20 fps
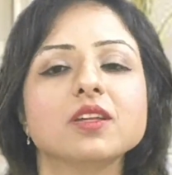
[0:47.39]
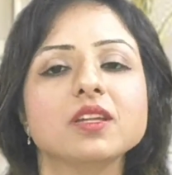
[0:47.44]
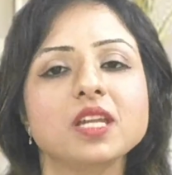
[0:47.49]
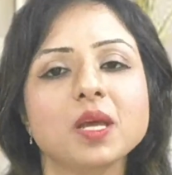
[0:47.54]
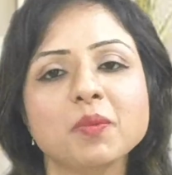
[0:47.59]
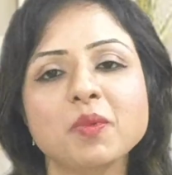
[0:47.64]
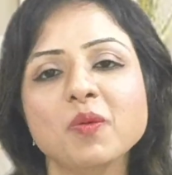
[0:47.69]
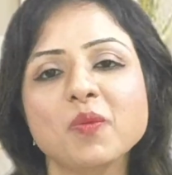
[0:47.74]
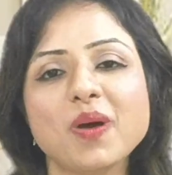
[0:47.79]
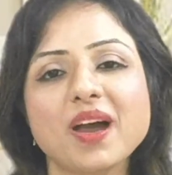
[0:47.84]

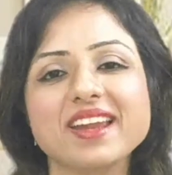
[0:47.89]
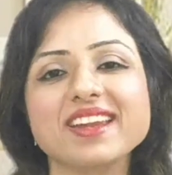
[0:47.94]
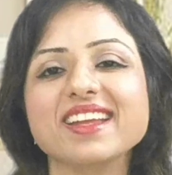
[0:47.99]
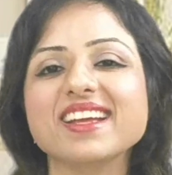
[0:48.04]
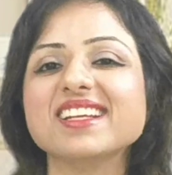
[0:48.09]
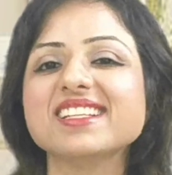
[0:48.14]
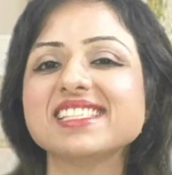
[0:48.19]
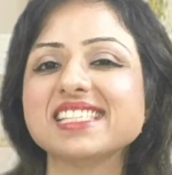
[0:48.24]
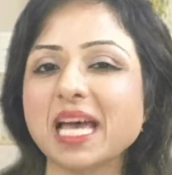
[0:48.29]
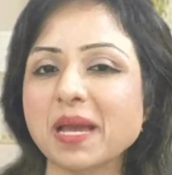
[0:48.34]
Number one
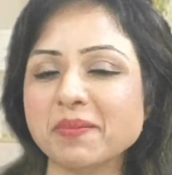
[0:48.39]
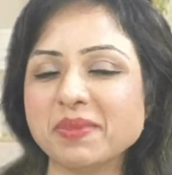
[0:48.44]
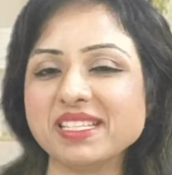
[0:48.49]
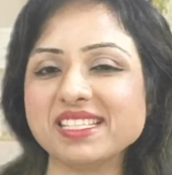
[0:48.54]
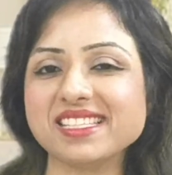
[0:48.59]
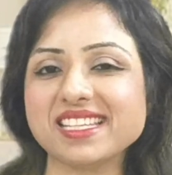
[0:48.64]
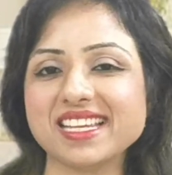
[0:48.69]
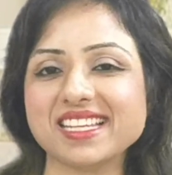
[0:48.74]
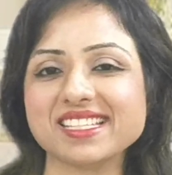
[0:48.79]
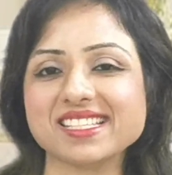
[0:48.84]
is Simon
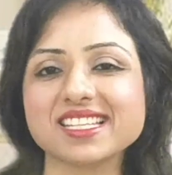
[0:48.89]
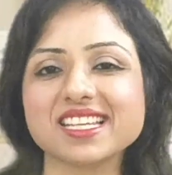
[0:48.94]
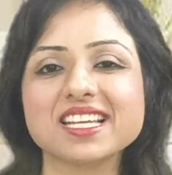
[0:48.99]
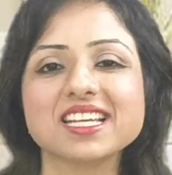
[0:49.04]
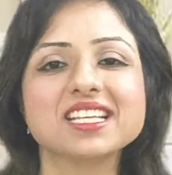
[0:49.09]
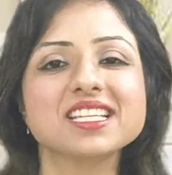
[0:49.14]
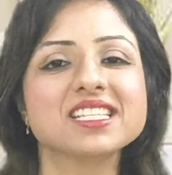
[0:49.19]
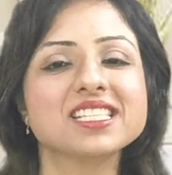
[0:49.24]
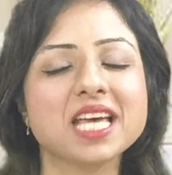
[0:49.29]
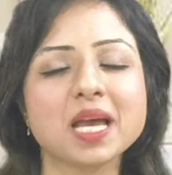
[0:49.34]
Says.
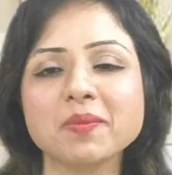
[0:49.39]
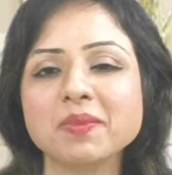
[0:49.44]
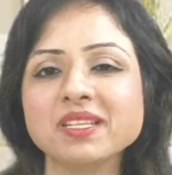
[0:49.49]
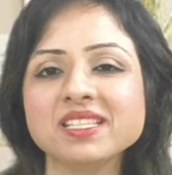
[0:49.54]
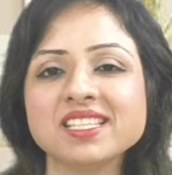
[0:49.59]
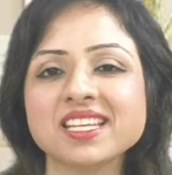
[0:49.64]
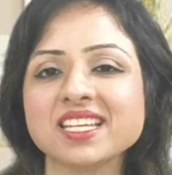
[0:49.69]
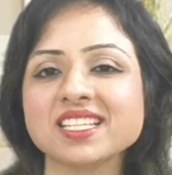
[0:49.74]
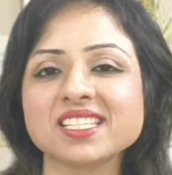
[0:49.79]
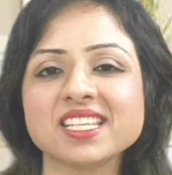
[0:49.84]
Simon
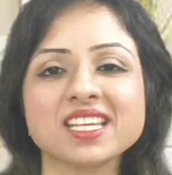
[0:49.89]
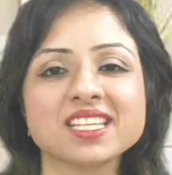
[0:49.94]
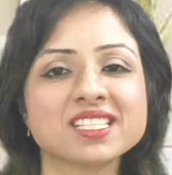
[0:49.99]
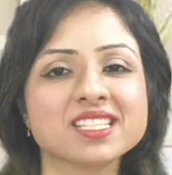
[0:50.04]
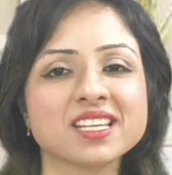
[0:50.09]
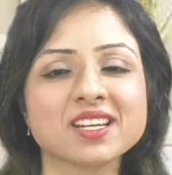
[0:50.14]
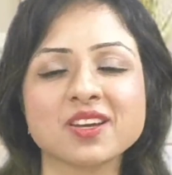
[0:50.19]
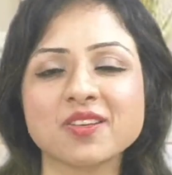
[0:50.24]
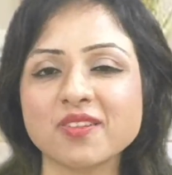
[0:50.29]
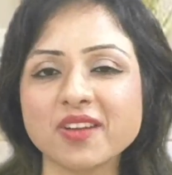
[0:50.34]
Says is
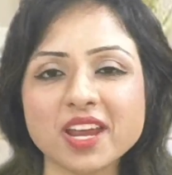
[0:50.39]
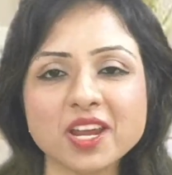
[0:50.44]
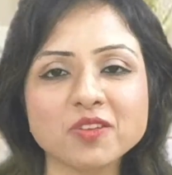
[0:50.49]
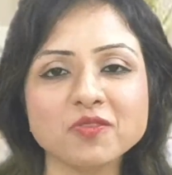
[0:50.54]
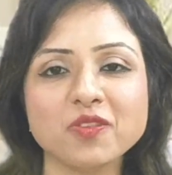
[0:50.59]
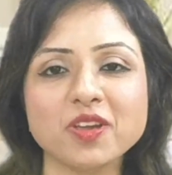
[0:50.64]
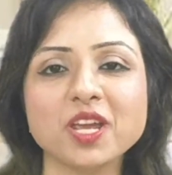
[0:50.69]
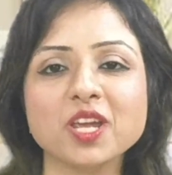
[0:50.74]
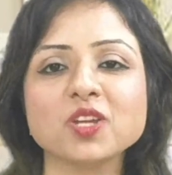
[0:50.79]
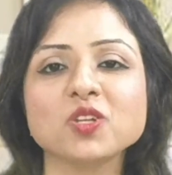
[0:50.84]
a
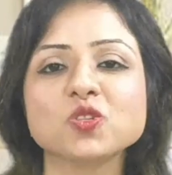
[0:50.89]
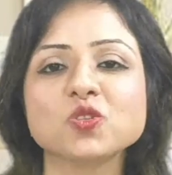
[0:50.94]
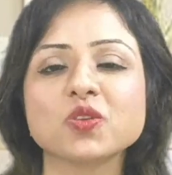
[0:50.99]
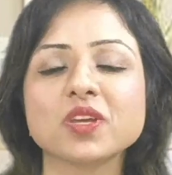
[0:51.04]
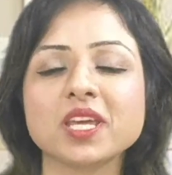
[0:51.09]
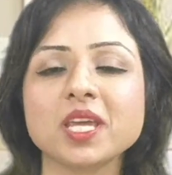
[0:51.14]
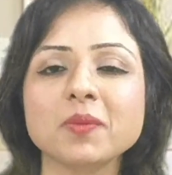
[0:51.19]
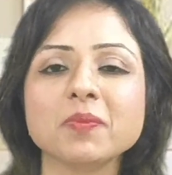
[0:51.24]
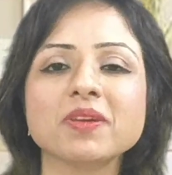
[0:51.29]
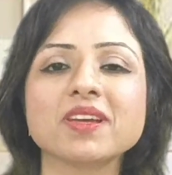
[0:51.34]
great way to
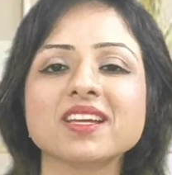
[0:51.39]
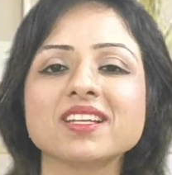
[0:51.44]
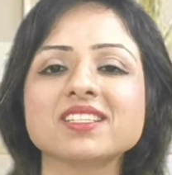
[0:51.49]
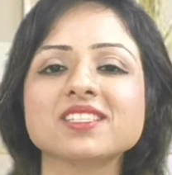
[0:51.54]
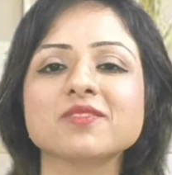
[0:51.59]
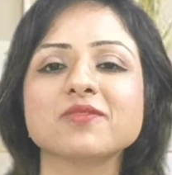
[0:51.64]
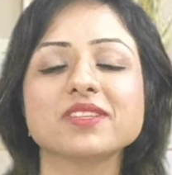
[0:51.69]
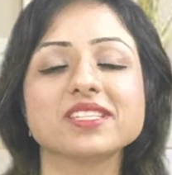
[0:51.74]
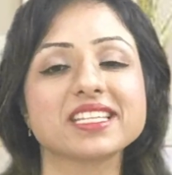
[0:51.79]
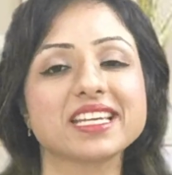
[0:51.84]
keep
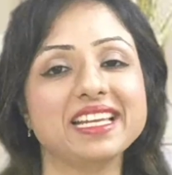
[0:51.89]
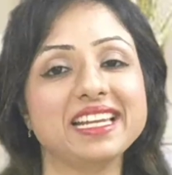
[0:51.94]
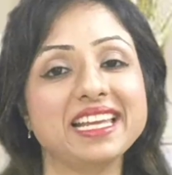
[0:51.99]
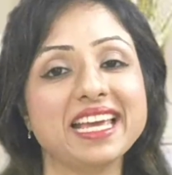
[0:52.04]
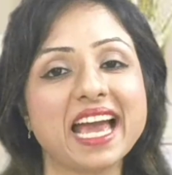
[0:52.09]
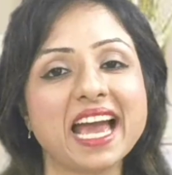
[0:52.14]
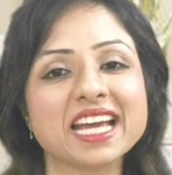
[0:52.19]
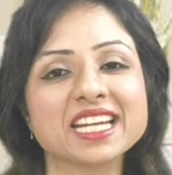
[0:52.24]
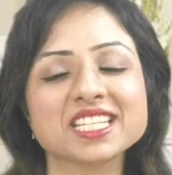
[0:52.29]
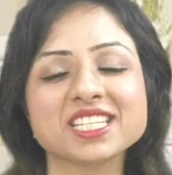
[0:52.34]
kids physically
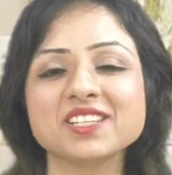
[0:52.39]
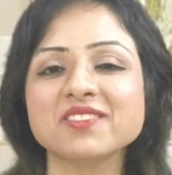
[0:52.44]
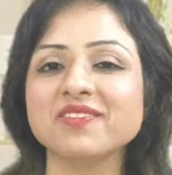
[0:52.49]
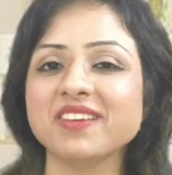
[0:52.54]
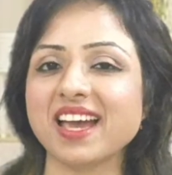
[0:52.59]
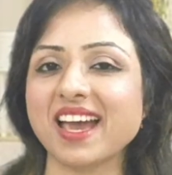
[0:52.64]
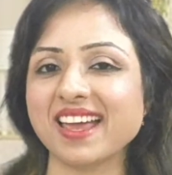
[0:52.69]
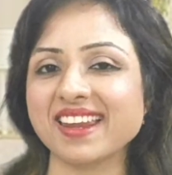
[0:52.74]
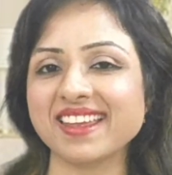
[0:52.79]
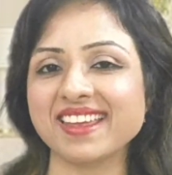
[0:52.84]
active
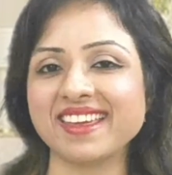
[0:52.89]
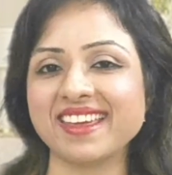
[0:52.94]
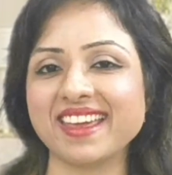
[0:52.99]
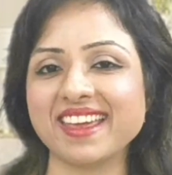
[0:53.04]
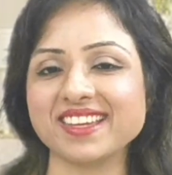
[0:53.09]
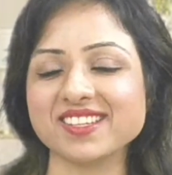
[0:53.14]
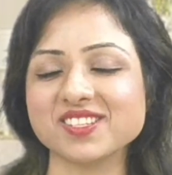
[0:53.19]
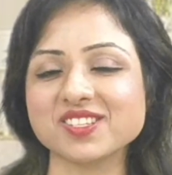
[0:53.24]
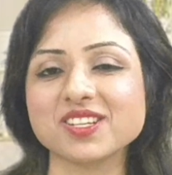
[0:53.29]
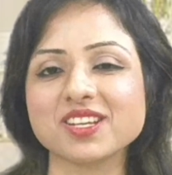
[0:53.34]
and
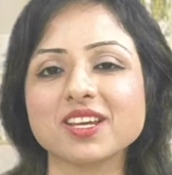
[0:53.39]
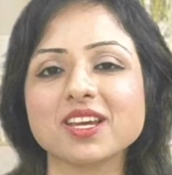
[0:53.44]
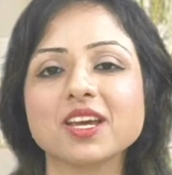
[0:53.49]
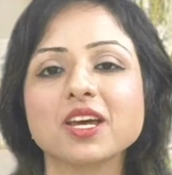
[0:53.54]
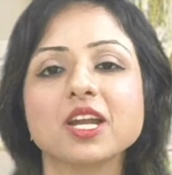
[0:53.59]
engaged.